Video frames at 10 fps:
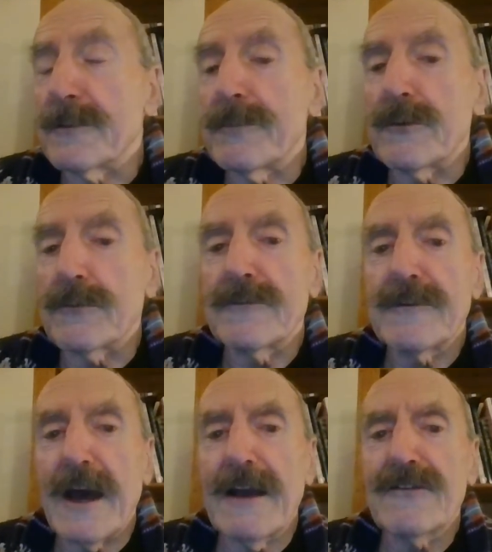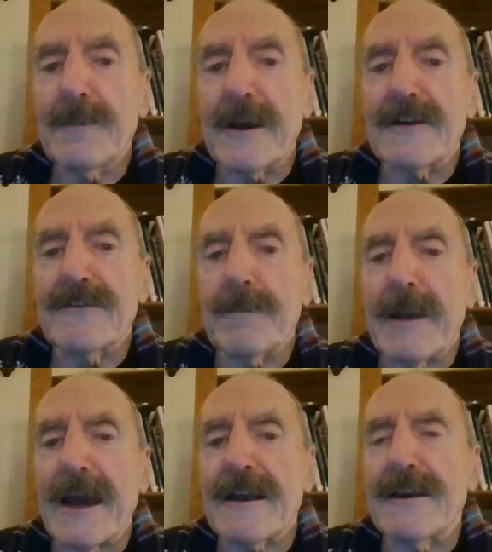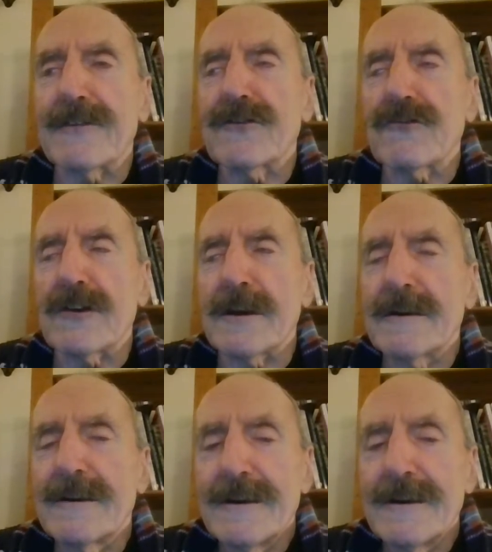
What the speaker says: important aspect of black history.